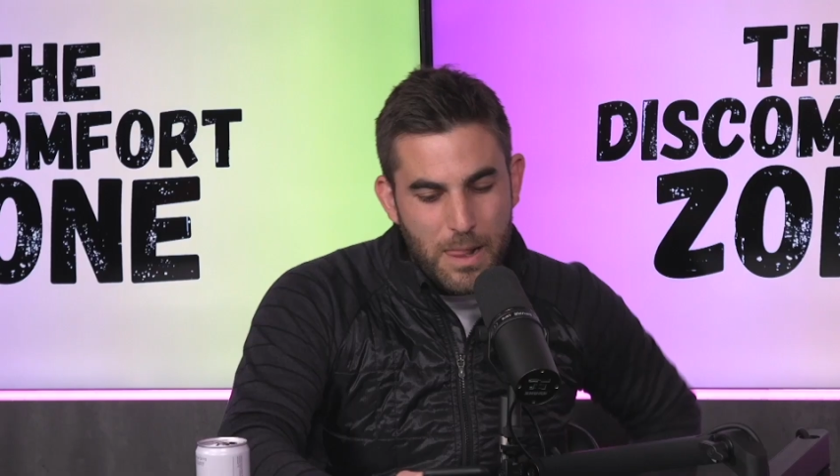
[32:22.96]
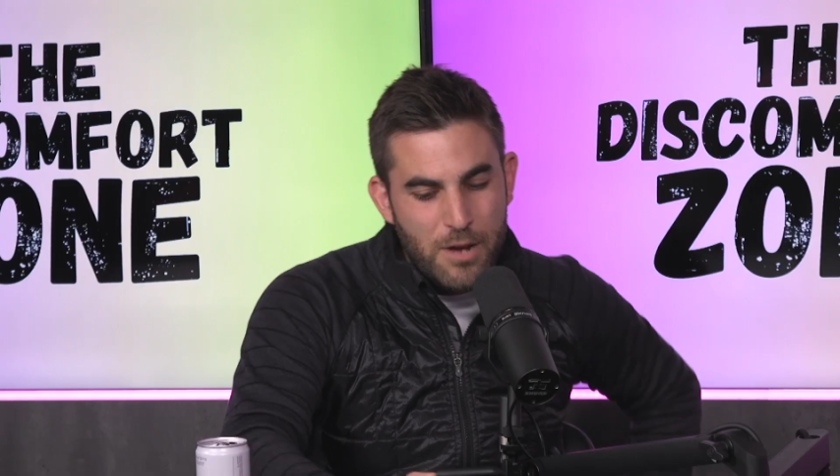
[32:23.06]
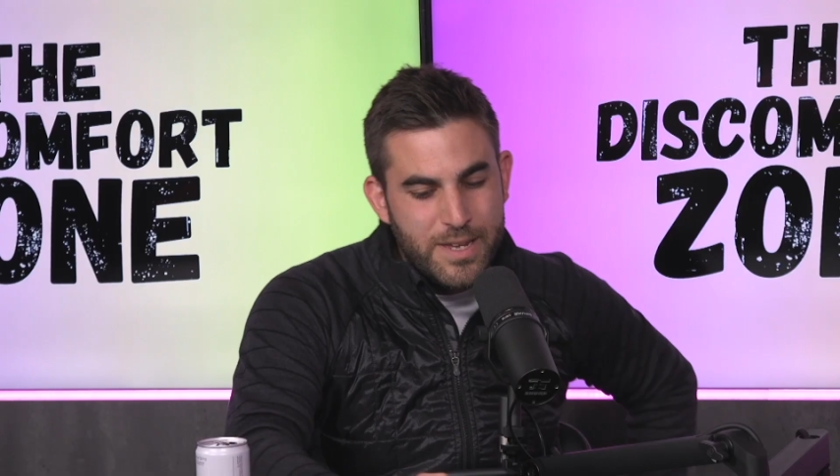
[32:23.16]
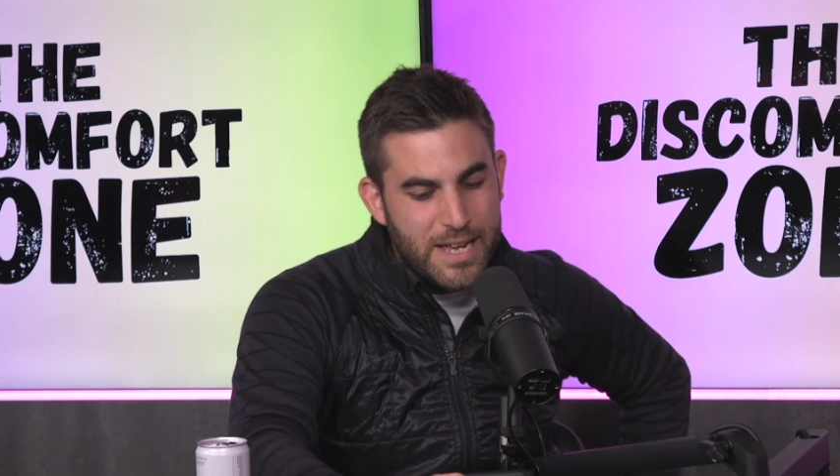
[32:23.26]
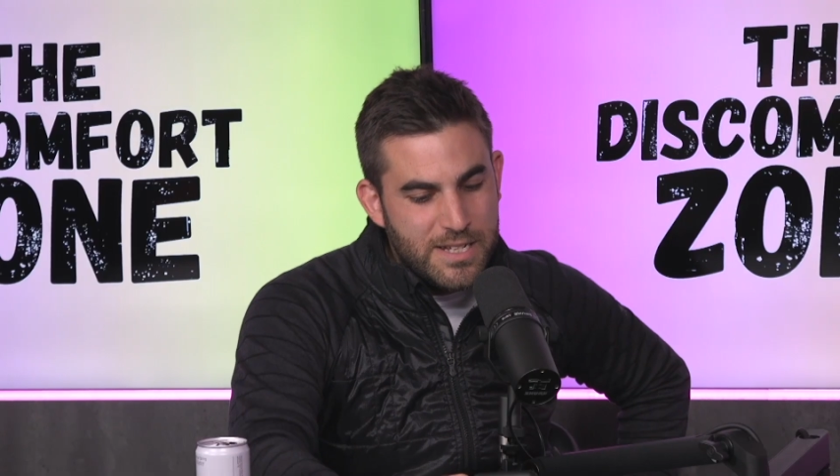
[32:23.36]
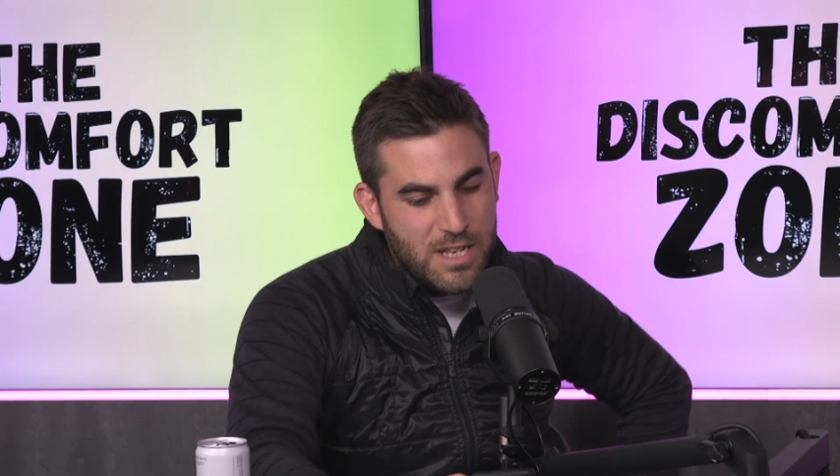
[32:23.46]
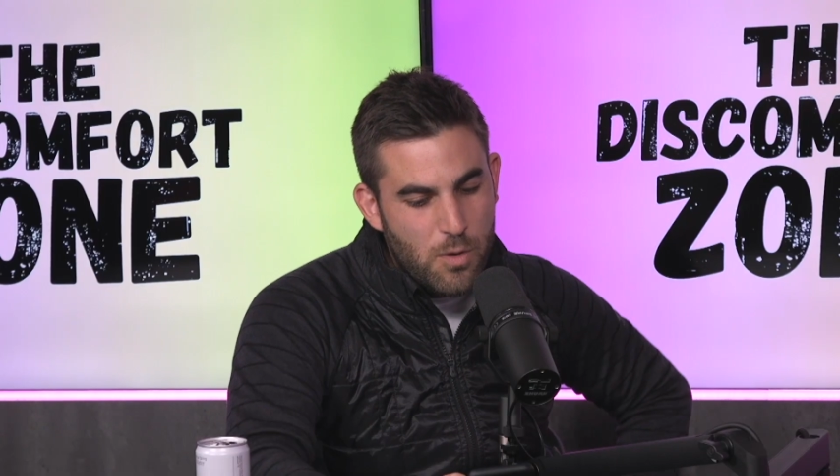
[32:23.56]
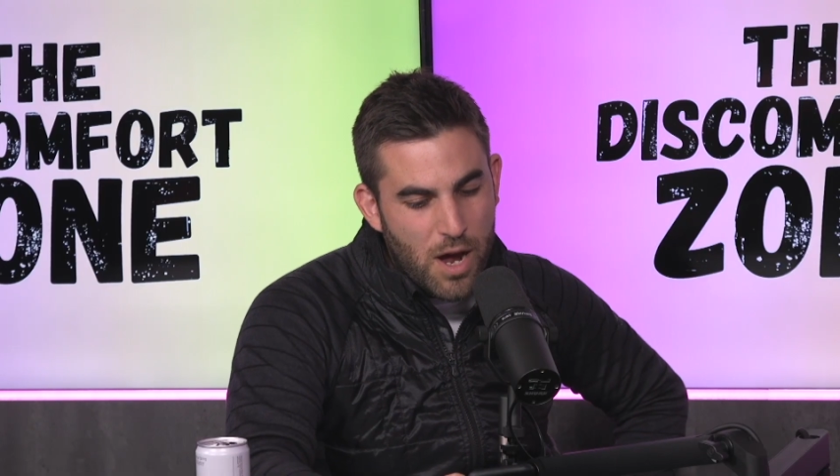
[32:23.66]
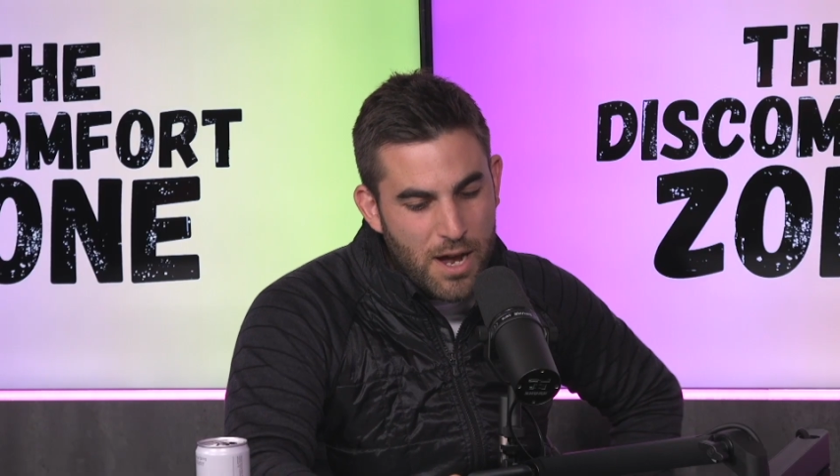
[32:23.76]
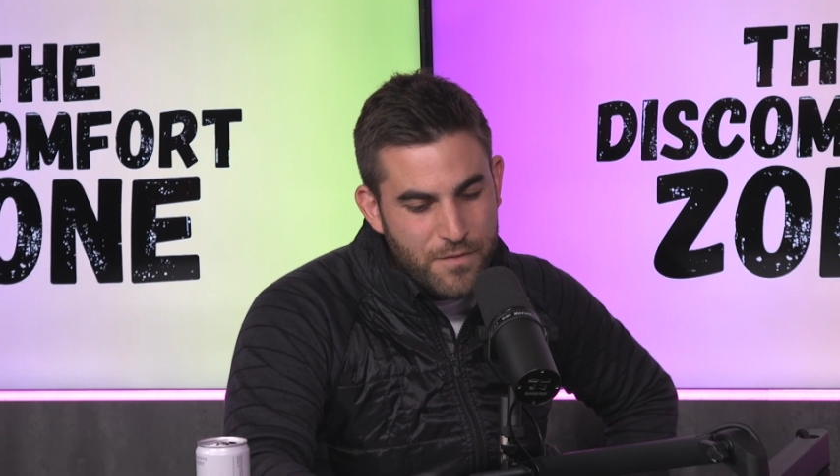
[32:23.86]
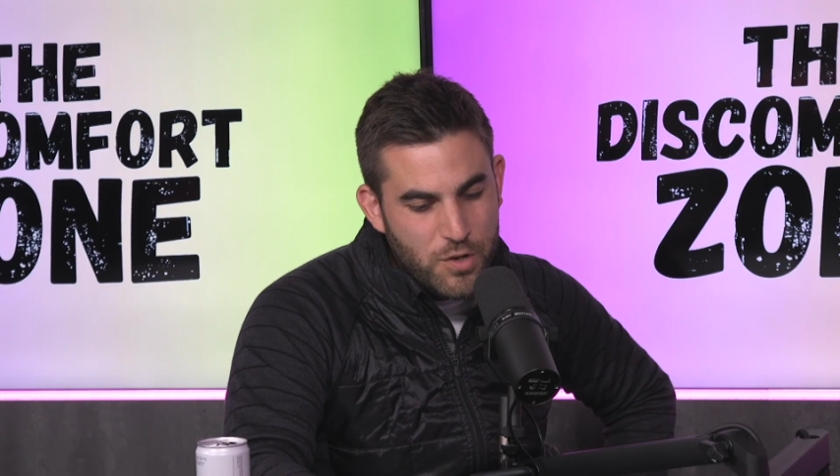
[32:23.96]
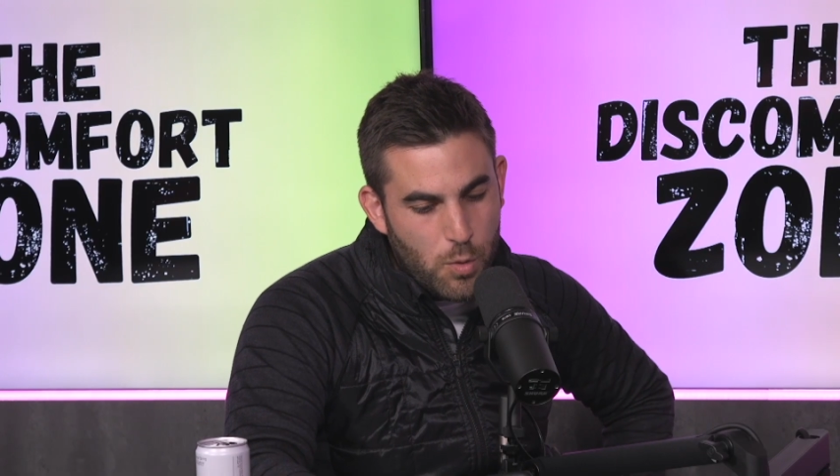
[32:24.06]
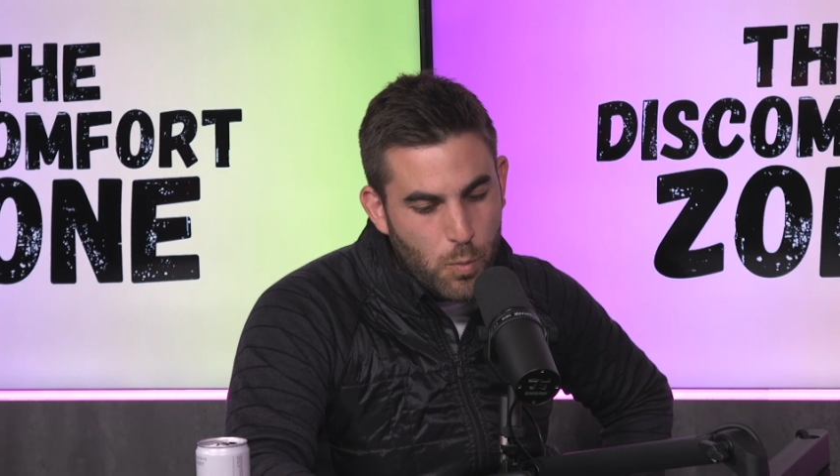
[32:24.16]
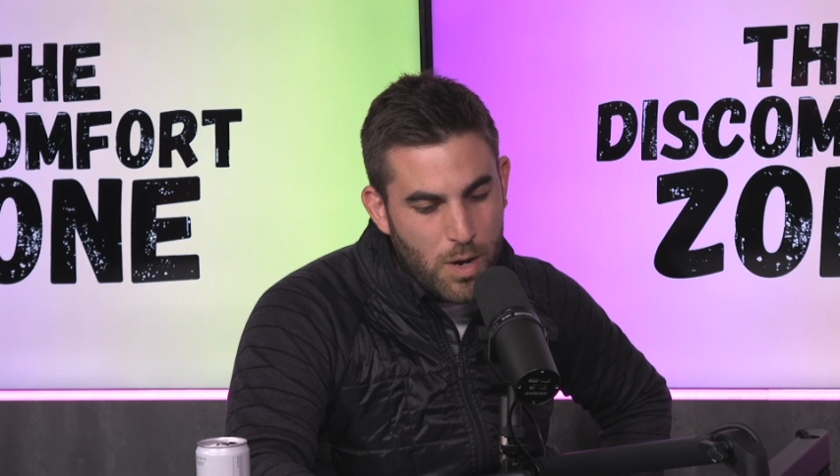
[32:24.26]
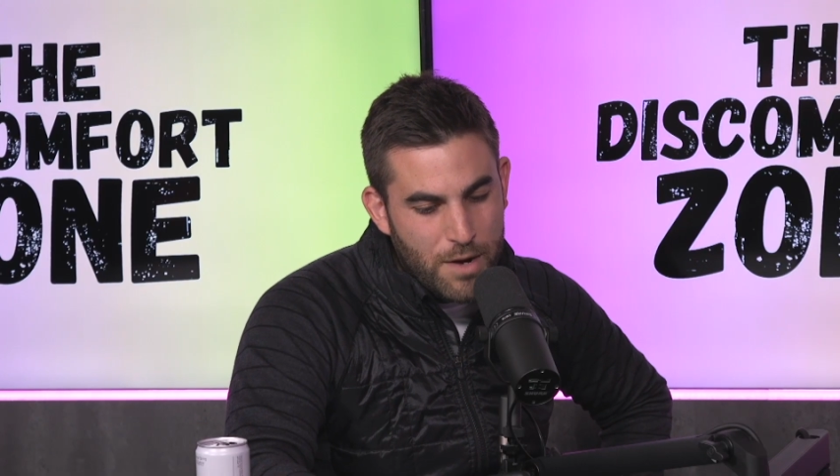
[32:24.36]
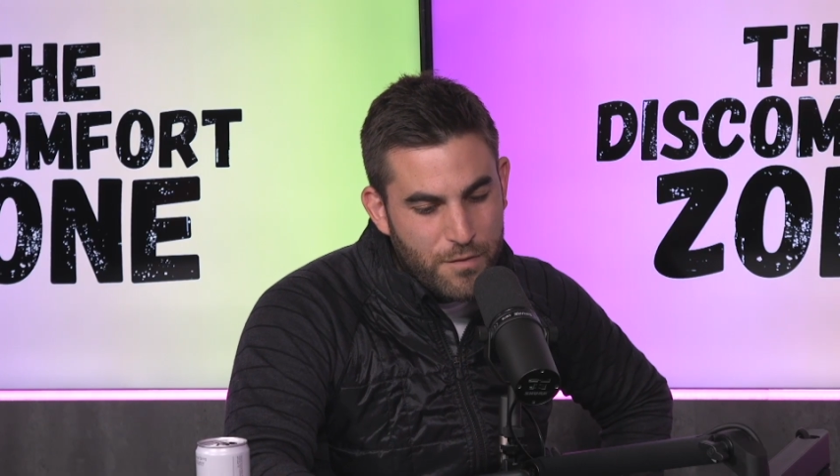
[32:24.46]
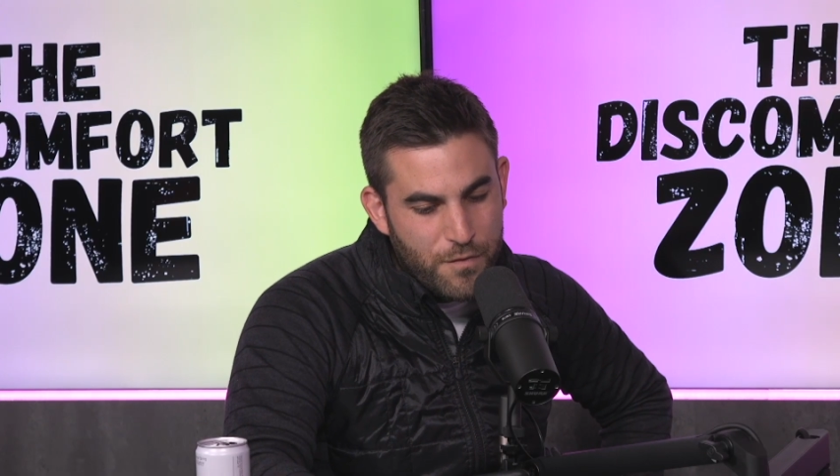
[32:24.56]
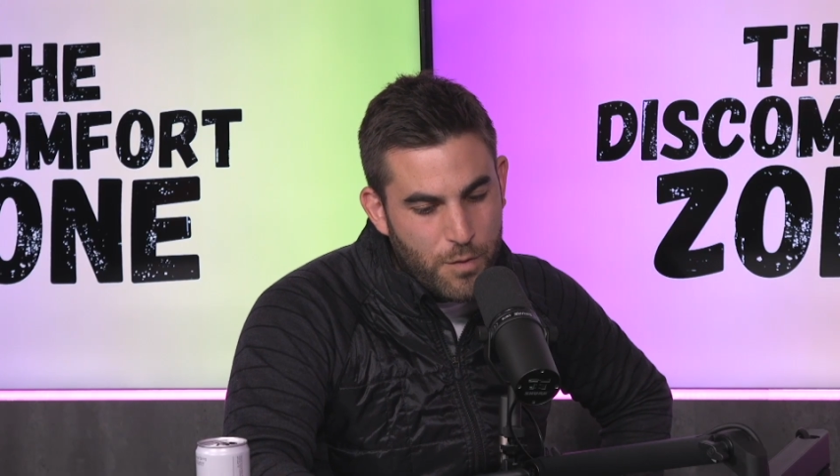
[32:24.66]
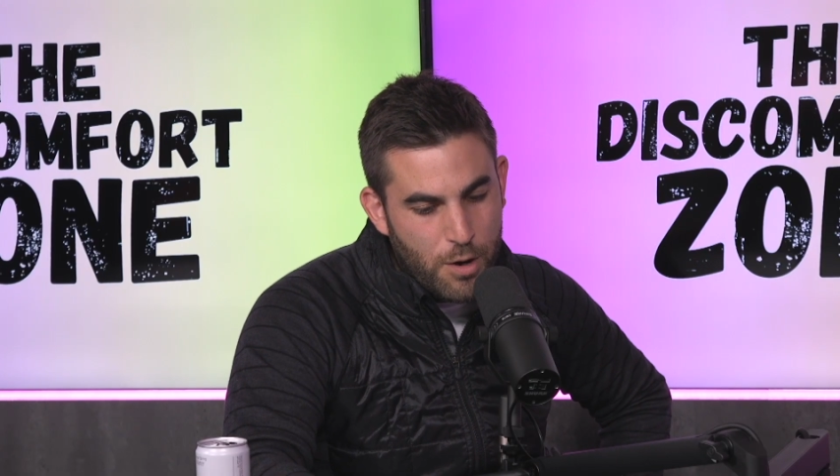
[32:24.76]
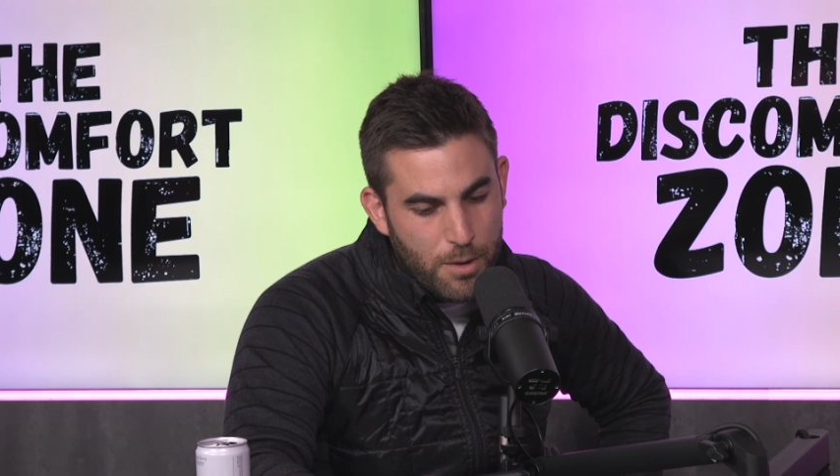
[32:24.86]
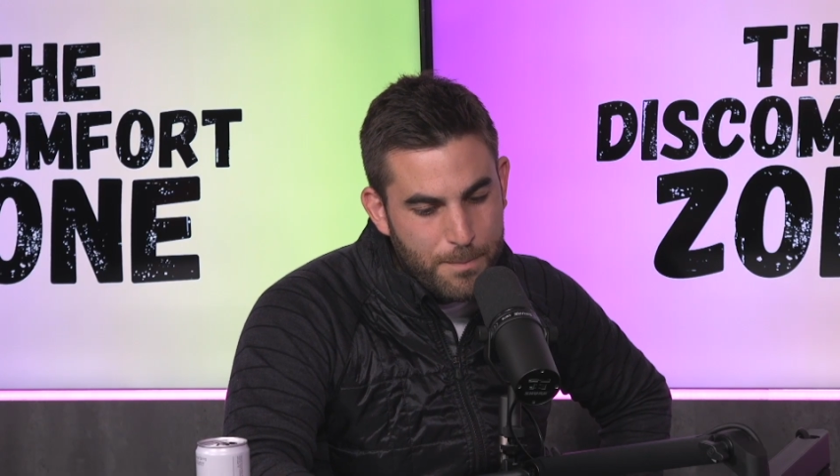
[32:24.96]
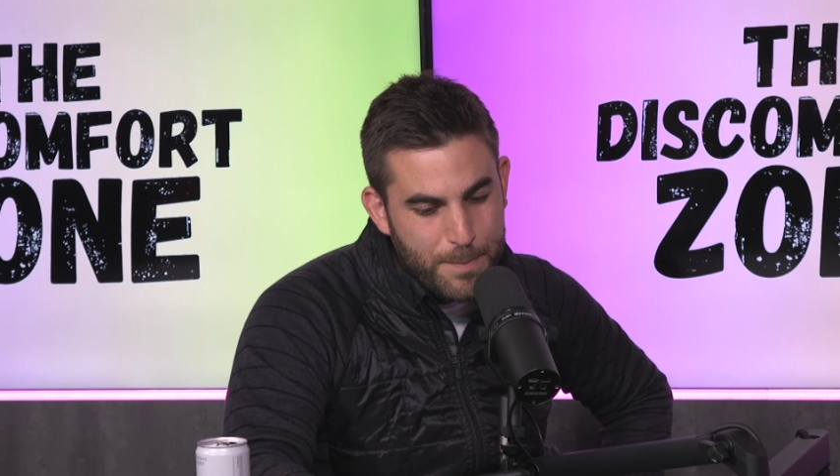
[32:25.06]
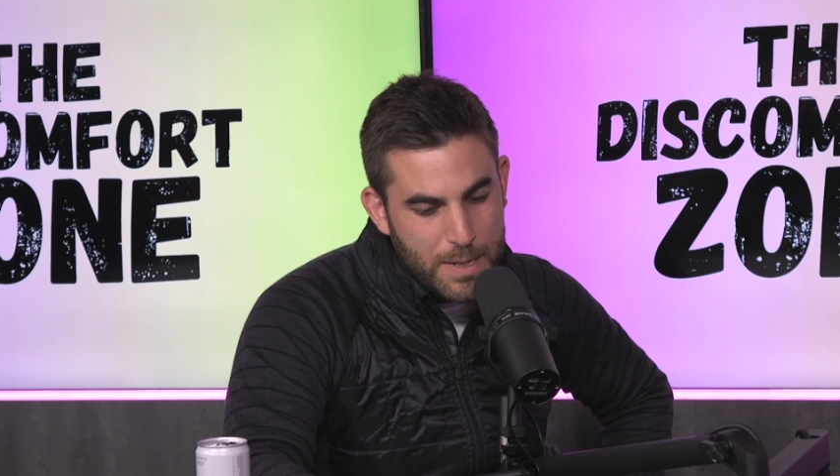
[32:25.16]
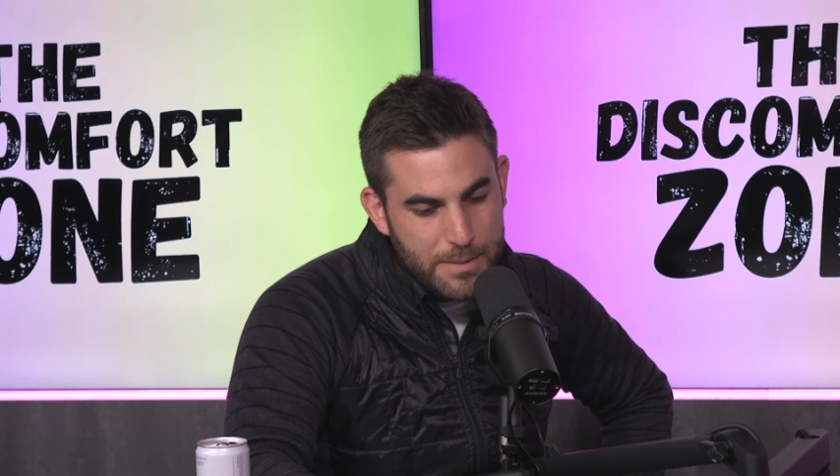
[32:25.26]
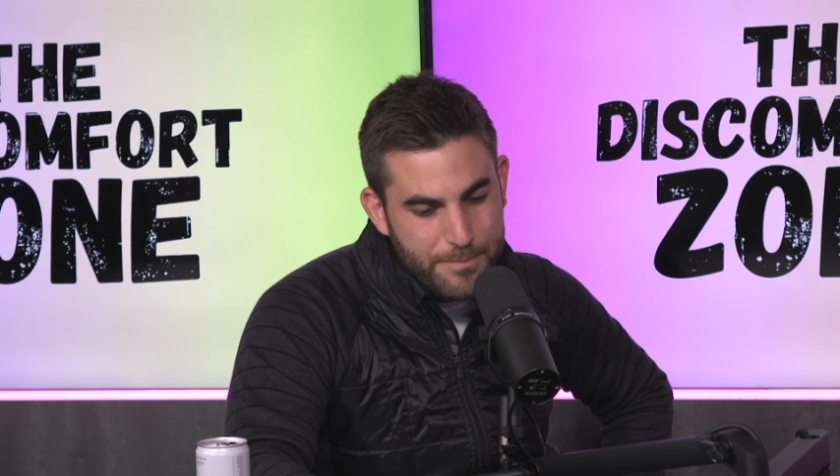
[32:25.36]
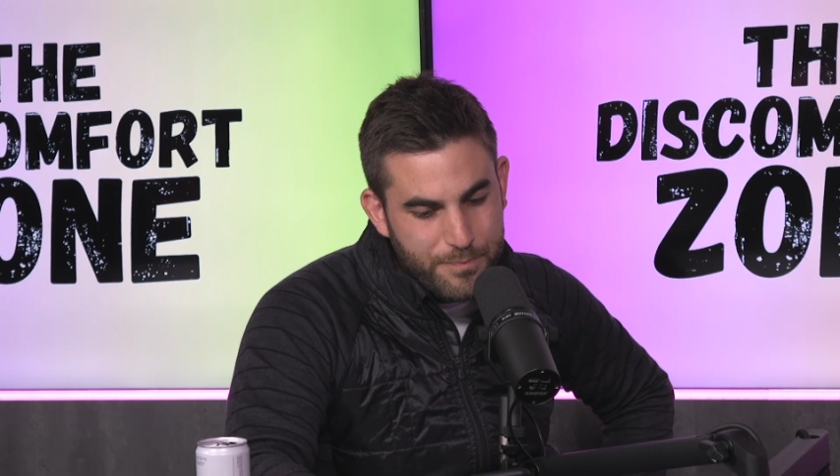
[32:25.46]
Okay, so I've got one from.